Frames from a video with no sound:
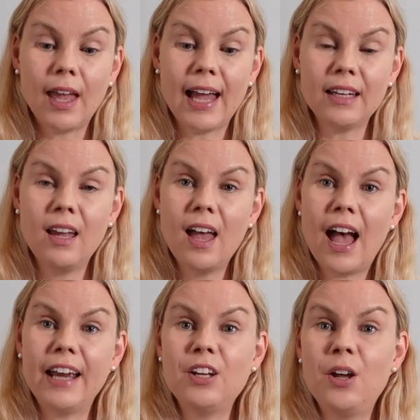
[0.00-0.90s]
And
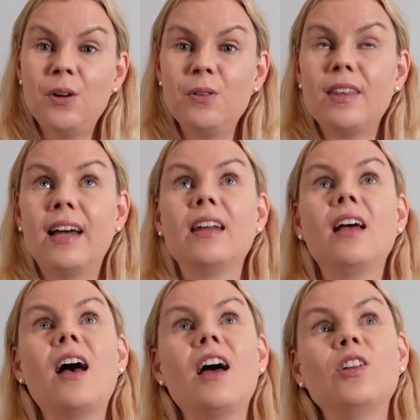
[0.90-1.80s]
I know that
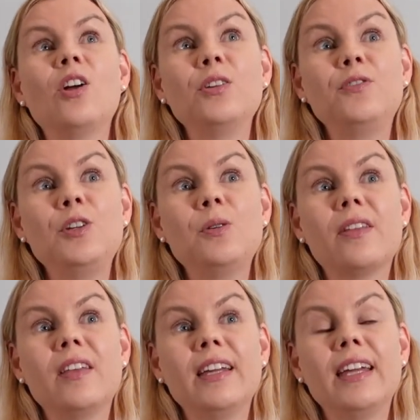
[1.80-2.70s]
a lot of you
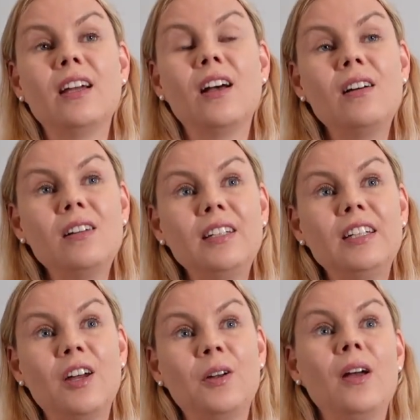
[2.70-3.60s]
are thinking,
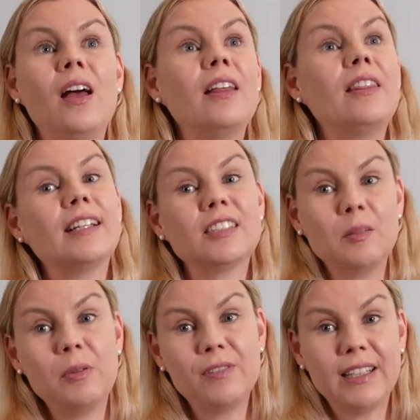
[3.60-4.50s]
that's
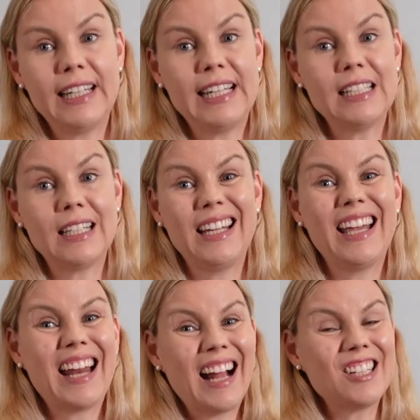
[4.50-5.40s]
going to be really easy.
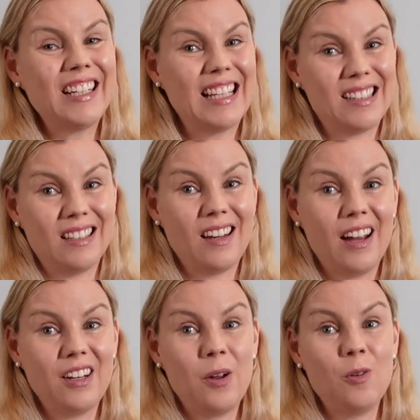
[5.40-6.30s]
It actually isn't.
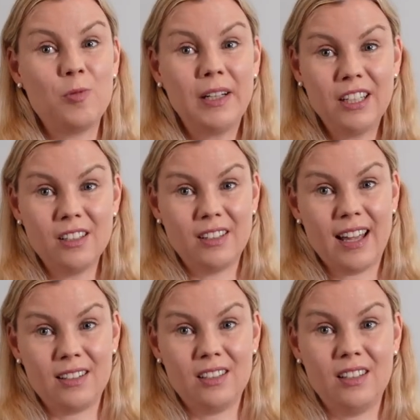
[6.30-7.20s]
I know really good
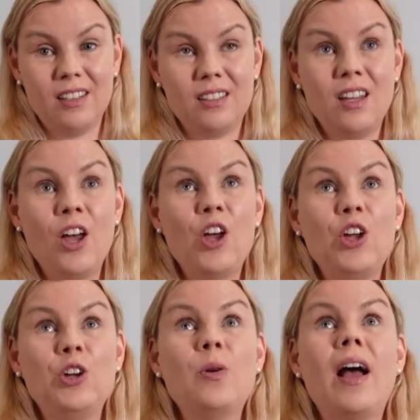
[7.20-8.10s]
candidates
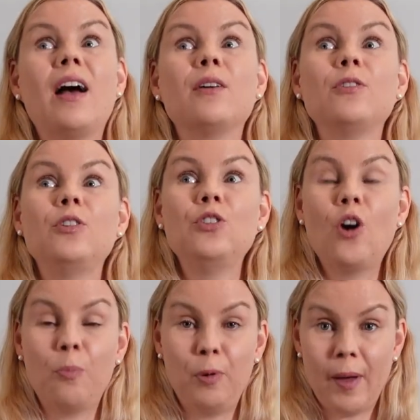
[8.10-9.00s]
who have
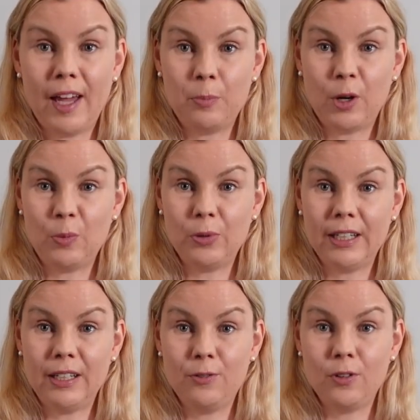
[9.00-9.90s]
not prepared
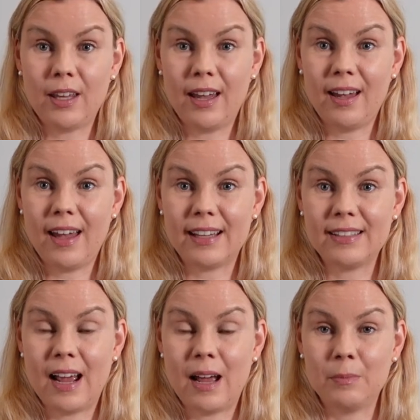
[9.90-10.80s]
appropriately for their
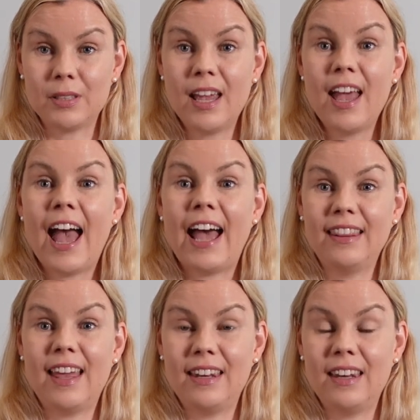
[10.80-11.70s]
exams,
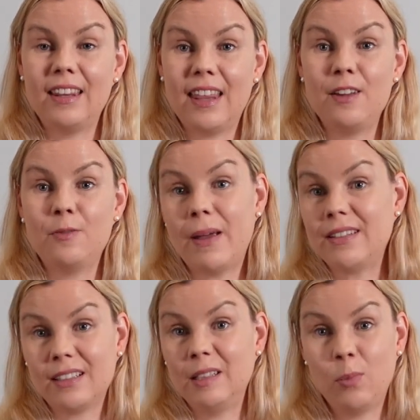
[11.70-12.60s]
and then they've
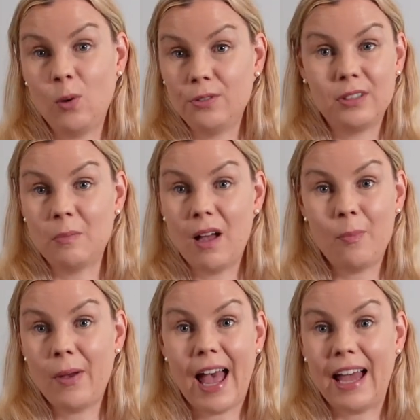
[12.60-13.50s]
basically ballsed them
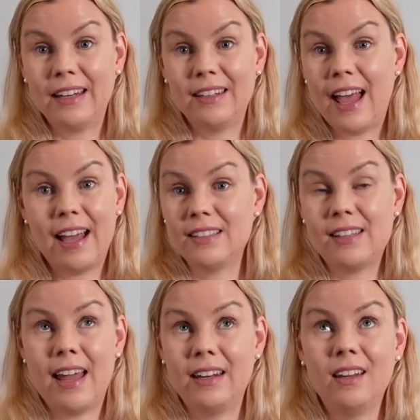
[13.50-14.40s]
up, and that has
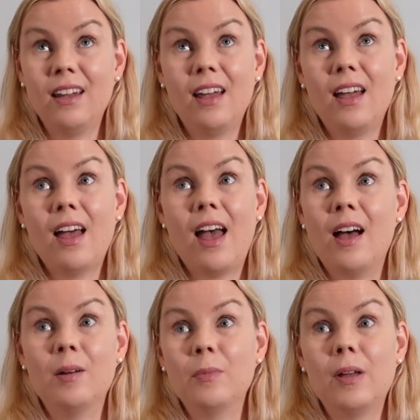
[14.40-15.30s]
then
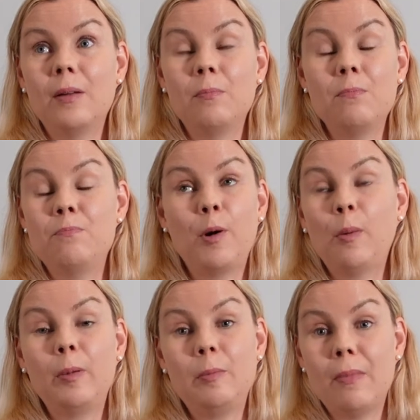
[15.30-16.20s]

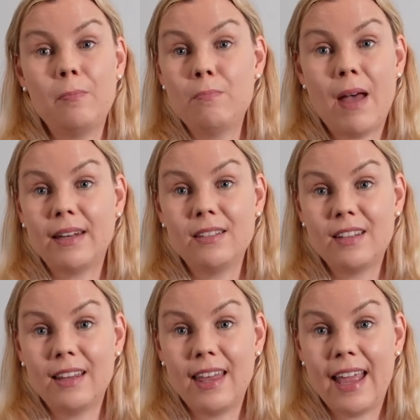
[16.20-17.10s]
probably meant
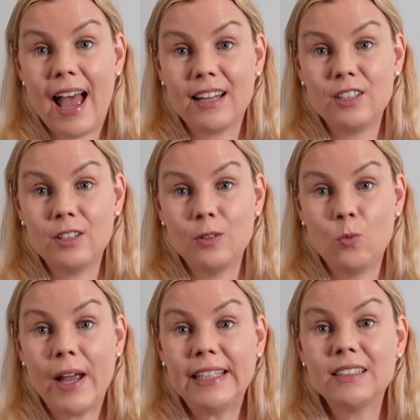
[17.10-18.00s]
that they had to
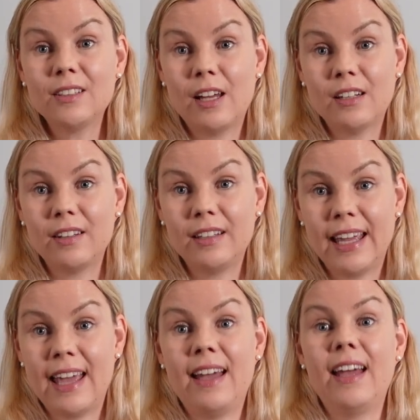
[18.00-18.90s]
wait another
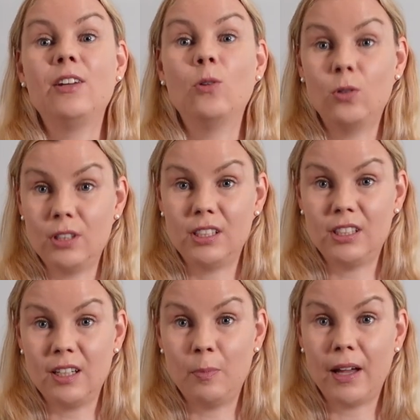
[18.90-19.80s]
year in order
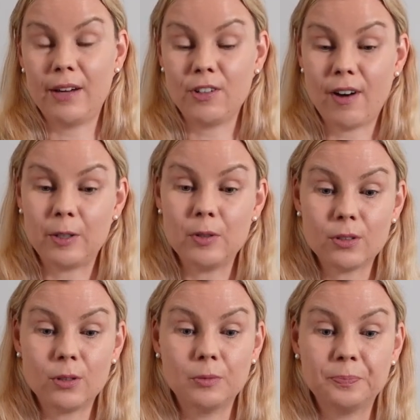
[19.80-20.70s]
to apply for graduate
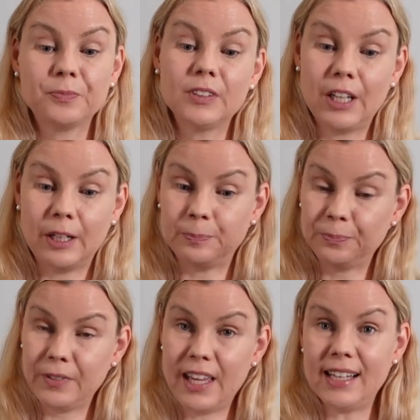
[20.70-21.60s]
school. So
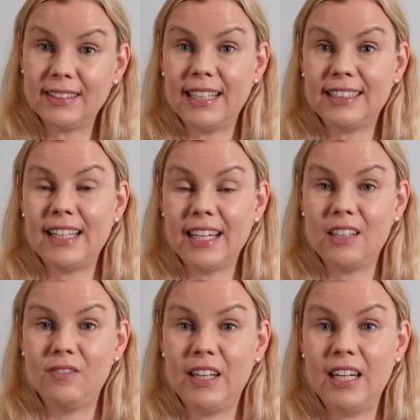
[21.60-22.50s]
yes, it's an
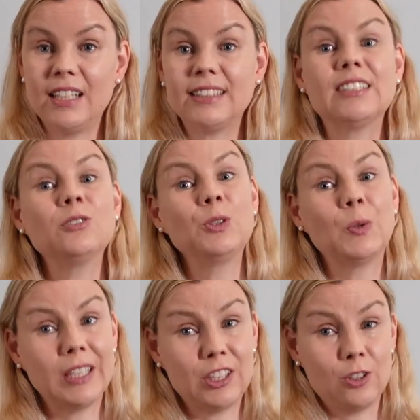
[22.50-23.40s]
inconvenience, it's also
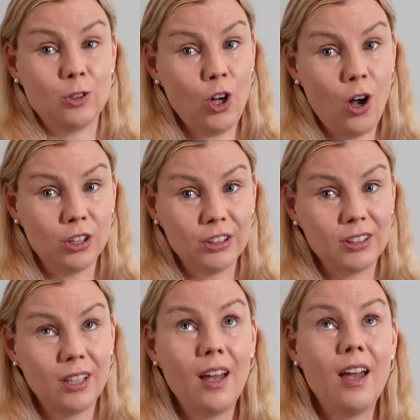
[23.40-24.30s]
an additional
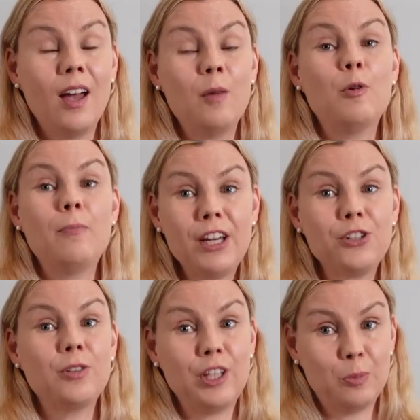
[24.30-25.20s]
cost, but make
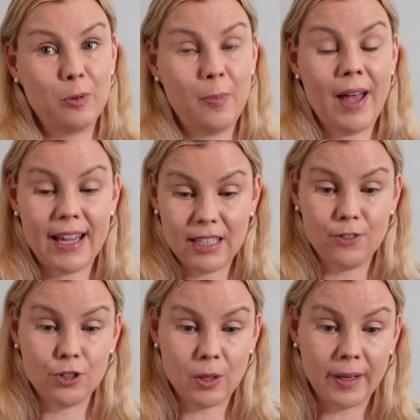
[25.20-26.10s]
sure that you're prepared
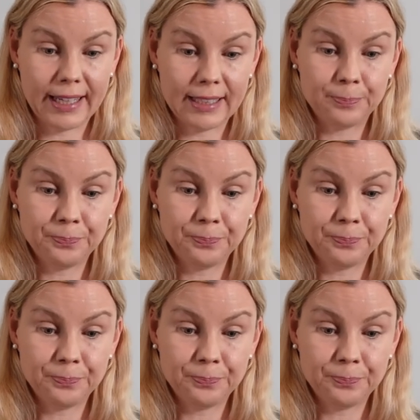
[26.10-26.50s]
if you're doing it.